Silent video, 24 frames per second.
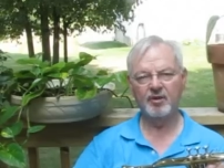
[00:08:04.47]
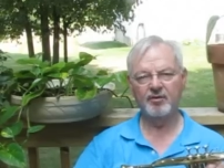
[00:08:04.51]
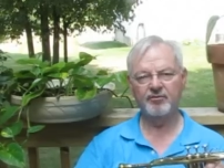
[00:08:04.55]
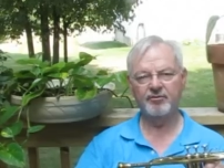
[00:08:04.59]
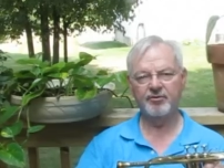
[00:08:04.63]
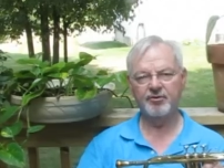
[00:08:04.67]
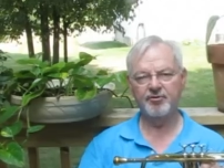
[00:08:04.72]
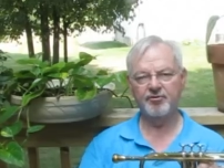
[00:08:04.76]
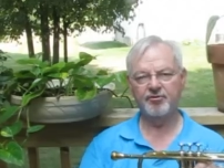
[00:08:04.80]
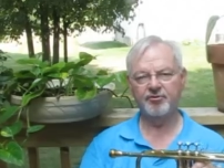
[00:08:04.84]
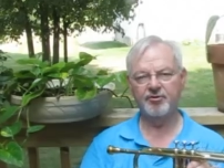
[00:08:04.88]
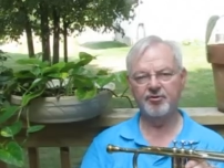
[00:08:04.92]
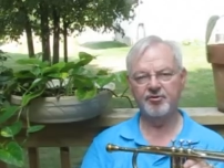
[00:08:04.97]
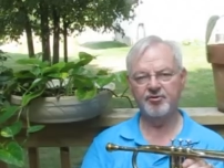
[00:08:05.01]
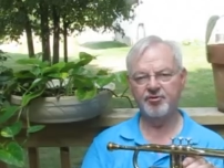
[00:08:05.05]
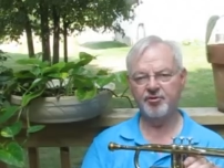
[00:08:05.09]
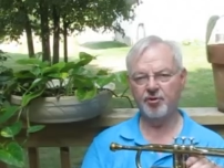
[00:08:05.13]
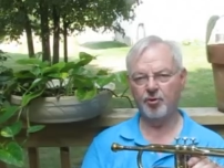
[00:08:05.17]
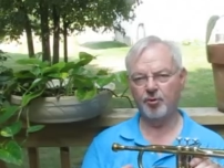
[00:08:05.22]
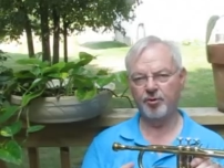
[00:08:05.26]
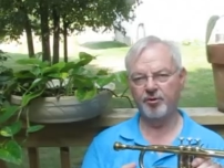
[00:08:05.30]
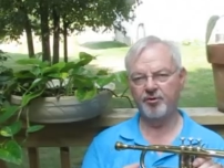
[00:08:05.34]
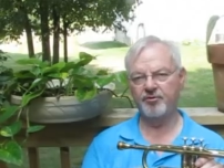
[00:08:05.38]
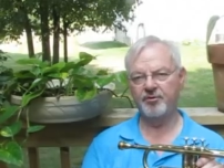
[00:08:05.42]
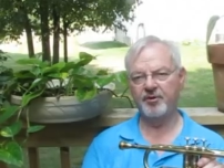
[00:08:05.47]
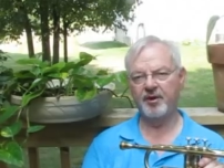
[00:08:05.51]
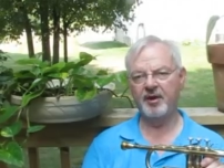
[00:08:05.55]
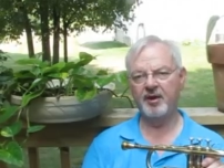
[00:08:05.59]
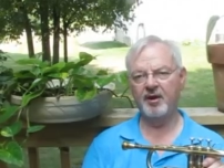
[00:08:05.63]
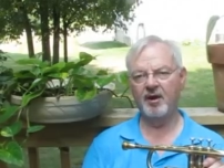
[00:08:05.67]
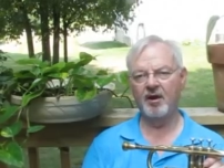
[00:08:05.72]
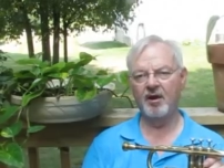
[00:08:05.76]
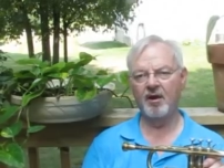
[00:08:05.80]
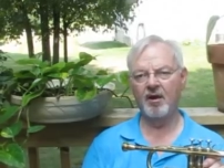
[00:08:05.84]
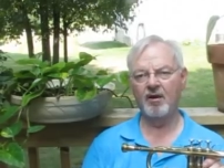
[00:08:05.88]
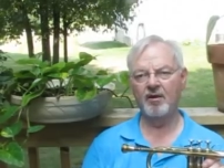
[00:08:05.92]
the shorter they
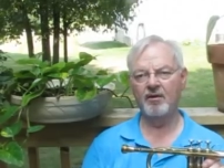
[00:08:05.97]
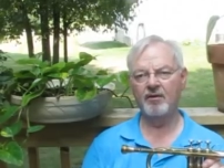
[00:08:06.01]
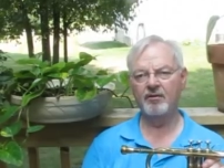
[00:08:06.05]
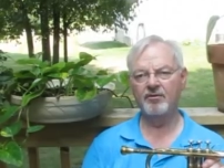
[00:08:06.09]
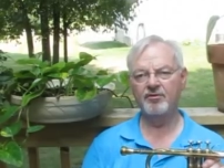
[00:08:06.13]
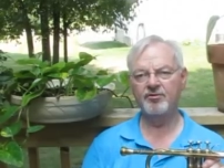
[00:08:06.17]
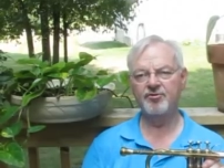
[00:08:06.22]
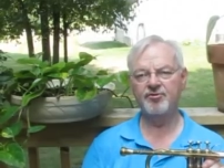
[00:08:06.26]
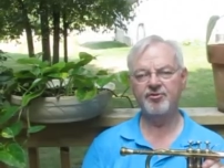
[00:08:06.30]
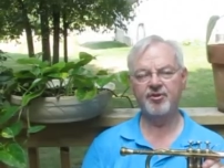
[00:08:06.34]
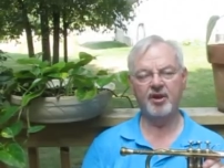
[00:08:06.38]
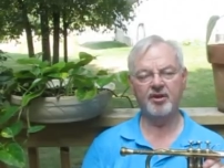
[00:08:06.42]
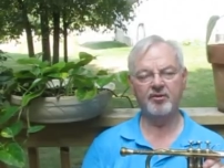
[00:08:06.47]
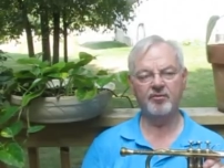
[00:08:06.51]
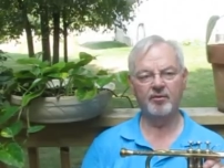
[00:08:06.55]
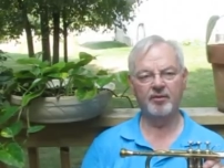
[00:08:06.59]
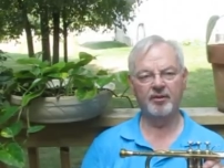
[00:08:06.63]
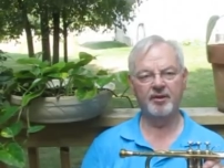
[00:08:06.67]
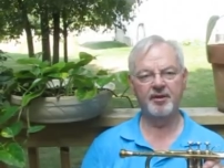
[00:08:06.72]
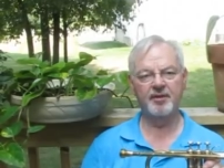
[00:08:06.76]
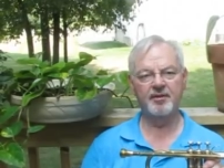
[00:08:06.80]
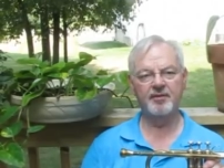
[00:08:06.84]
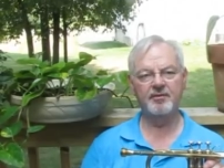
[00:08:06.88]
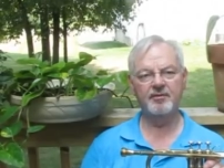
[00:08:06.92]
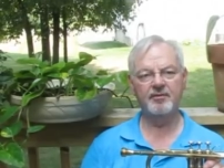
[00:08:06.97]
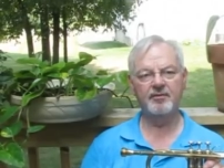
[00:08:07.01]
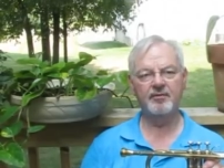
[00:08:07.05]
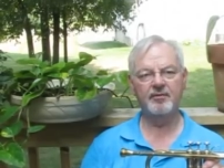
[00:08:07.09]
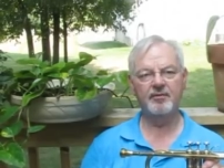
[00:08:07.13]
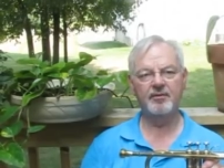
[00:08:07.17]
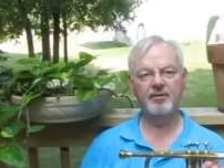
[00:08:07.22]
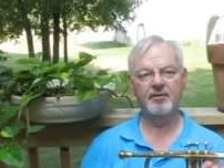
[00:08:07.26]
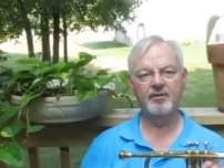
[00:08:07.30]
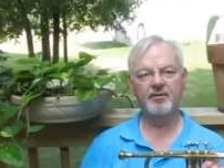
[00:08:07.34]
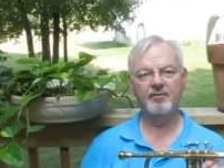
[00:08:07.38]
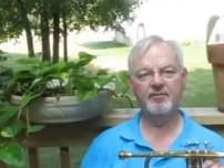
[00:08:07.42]
are, generally,
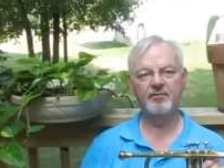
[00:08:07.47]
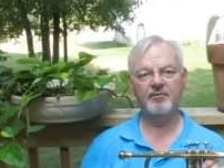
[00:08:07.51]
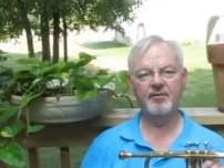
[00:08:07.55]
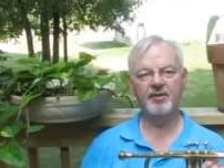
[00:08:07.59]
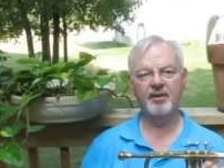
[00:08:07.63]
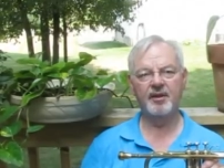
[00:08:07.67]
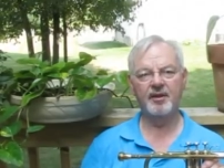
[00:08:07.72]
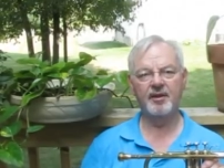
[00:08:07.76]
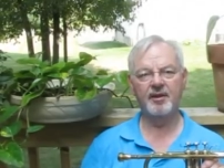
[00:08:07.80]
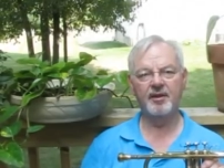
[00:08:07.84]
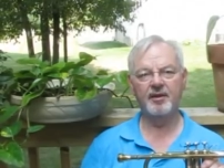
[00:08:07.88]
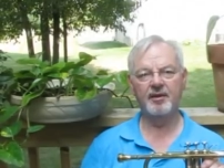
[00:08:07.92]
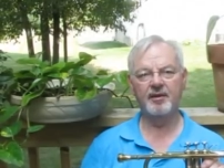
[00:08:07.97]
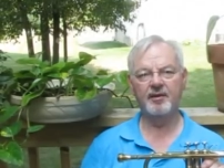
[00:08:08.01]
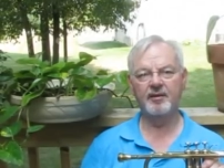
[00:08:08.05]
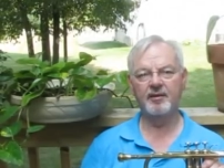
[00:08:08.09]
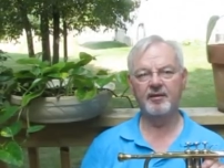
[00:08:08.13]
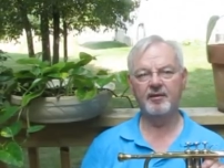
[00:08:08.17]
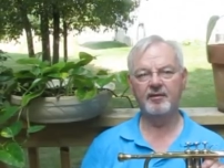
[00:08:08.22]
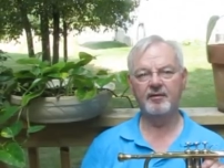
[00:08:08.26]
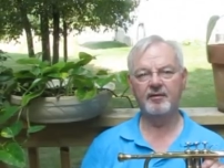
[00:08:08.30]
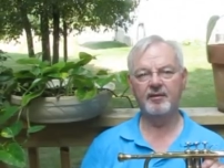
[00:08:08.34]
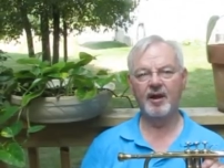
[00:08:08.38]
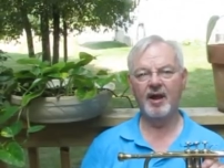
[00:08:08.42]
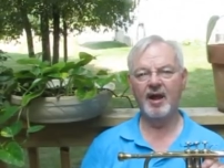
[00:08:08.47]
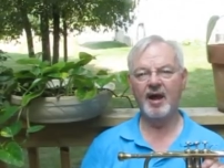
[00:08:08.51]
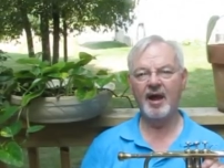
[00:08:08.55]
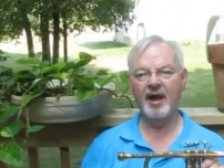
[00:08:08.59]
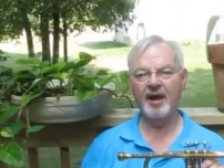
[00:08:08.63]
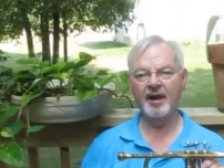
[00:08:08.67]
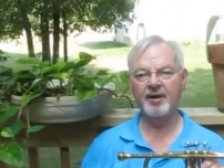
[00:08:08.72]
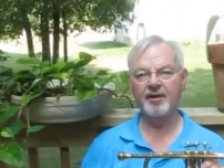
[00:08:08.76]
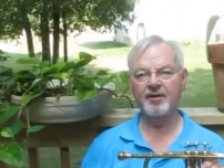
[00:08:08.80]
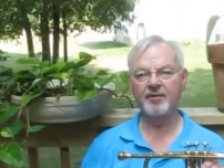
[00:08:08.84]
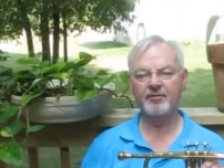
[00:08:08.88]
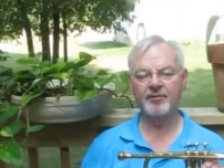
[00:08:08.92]
the
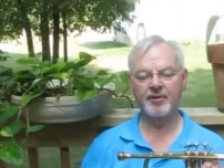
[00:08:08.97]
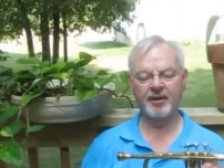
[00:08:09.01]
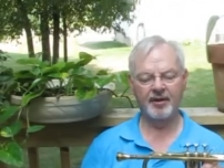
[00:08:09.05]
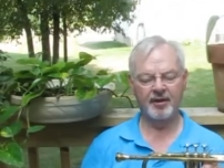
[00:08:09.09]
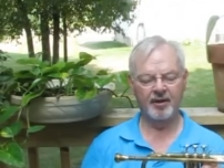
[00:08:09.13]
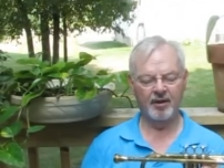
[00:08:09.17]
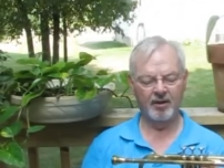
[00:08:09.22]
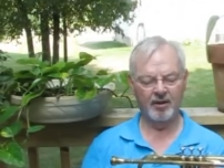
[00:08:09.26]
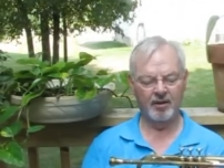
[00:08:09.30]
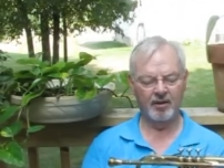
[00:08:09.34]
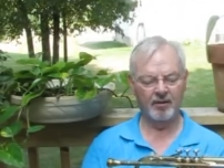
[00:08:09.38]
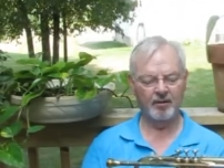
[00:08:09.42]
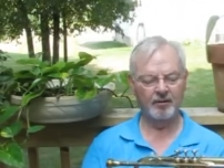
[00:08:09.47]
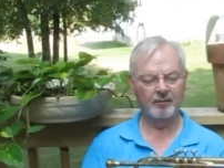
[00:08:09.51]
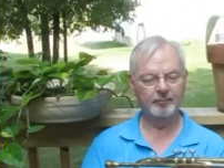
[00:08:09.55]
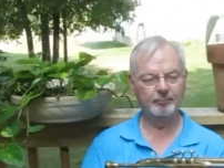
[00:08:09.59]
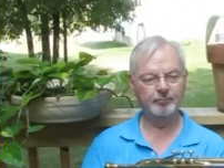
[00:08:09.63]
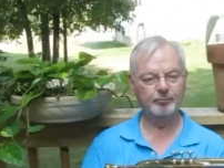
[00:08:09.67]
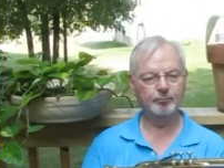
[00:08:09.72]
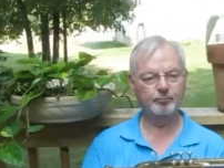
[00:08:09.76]
higher they are.